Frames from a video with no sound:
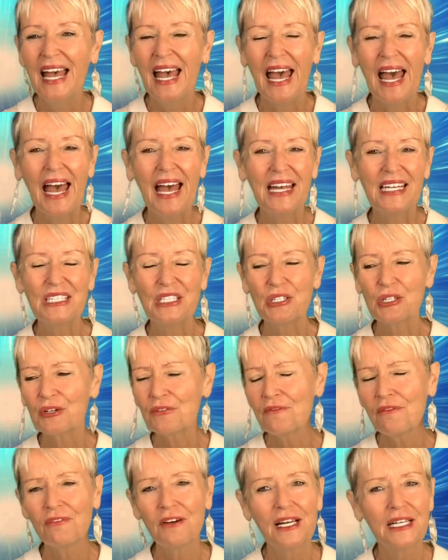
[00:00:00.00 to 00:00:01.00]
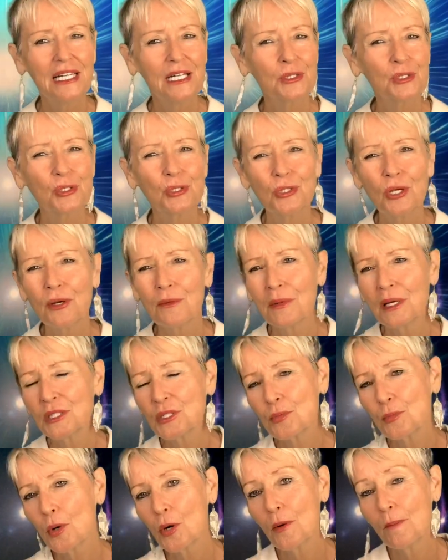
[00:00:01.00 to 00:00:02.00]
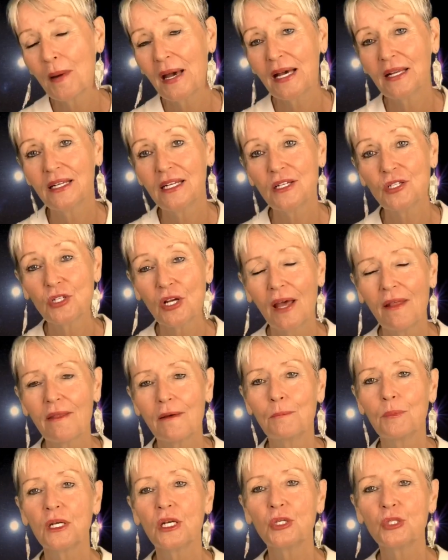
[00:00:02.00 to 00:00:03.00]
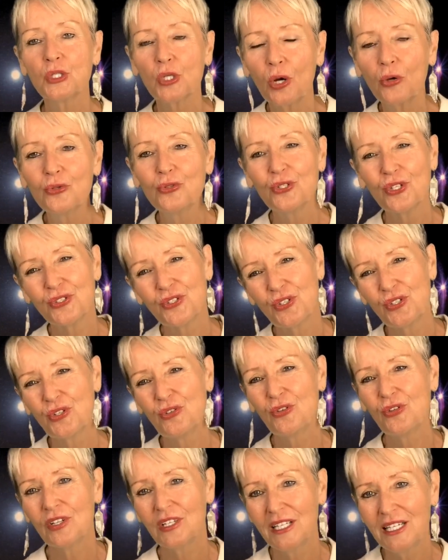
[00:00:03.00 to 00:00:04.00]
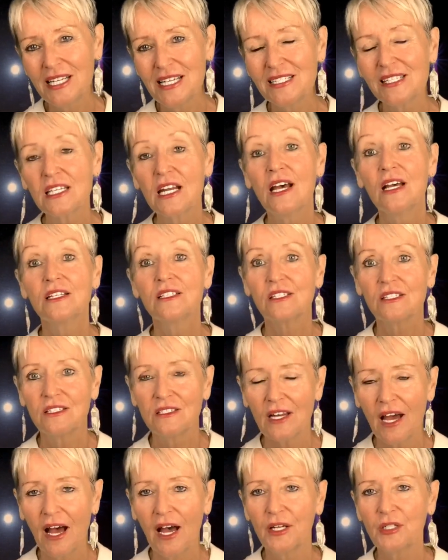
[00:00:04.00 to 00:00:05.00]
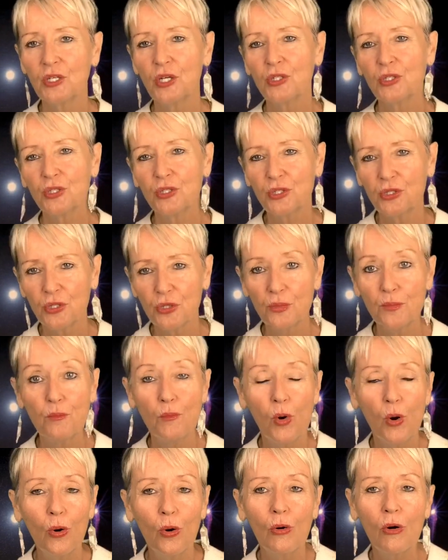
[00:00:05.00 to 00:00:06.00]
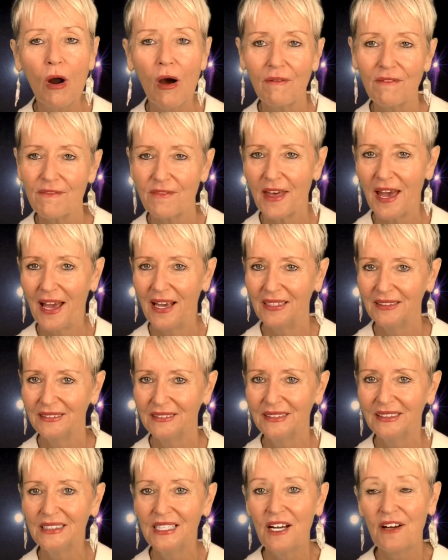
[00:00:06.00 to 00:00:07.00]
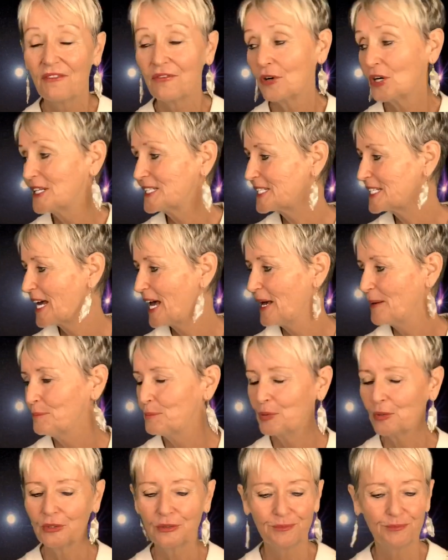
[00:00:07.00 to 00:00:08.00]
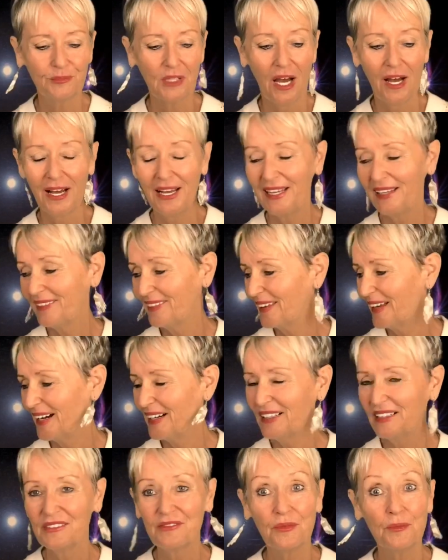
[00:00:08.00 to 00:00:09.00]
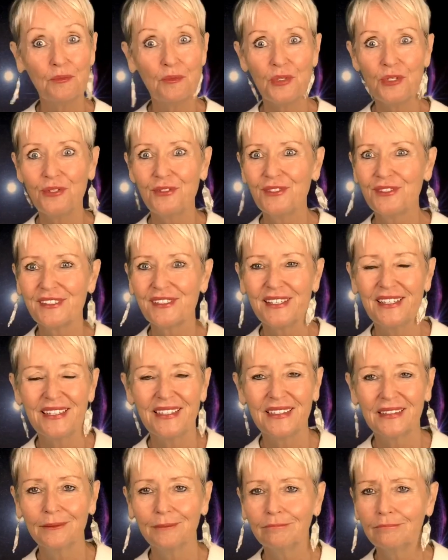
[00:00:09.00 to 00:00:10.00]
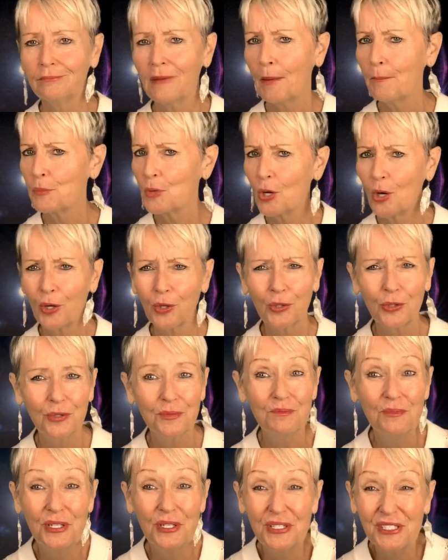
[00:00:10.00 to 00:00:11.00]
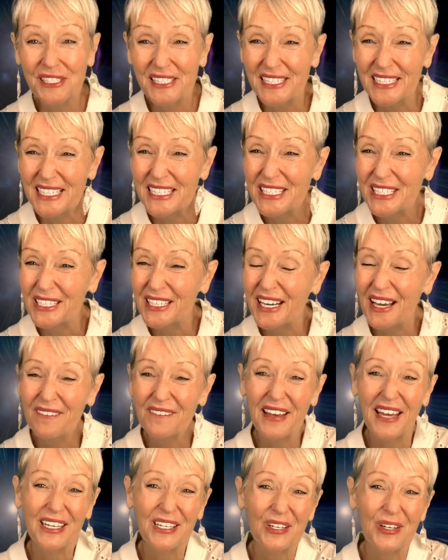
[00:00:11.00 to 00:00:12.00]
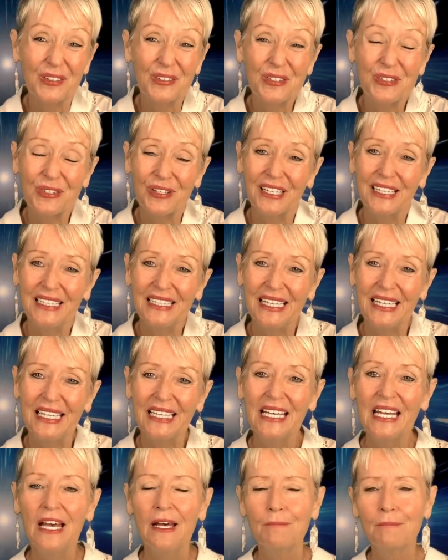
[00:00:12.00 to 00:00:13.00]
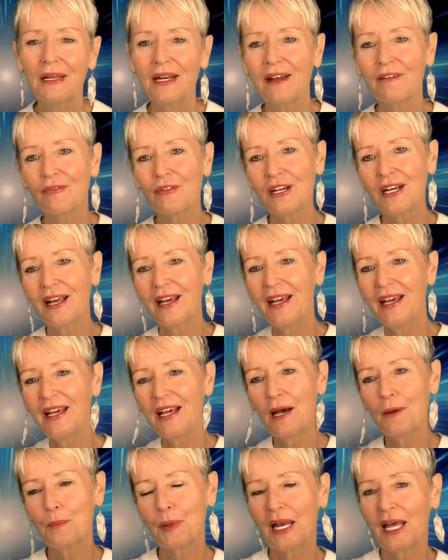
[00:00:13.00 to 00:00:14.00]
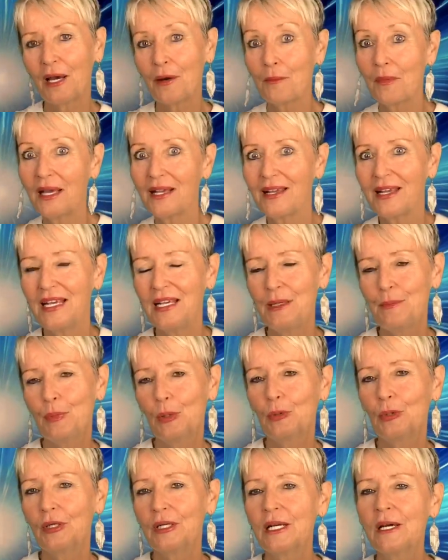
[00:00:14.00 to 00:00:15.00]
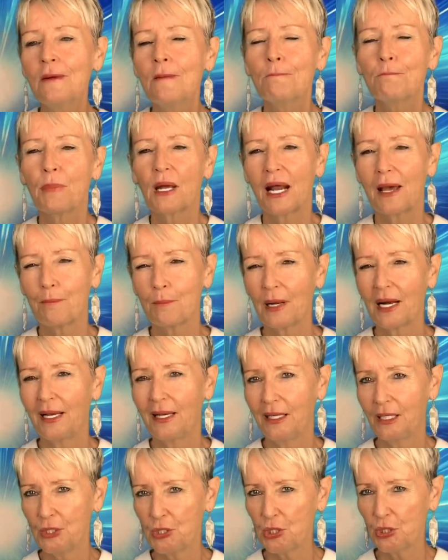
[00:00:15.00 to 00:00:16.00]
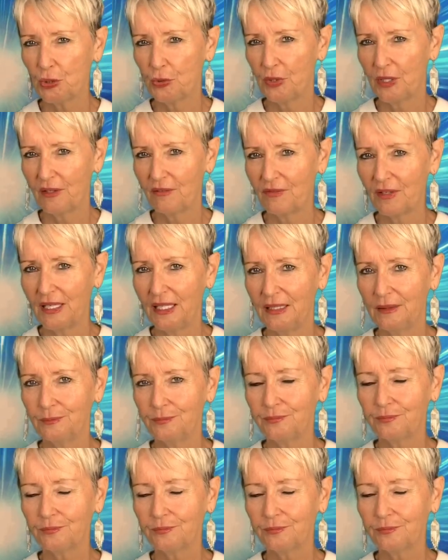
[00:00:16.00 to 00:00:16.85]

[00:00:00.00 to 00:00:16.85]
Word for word: And you can find out so much more about each other, but don't just do the list, start to do more of that. For example, I love music. I'm not a good musician, I've had no training, but every day I play on my keyboard, but I play intuitively.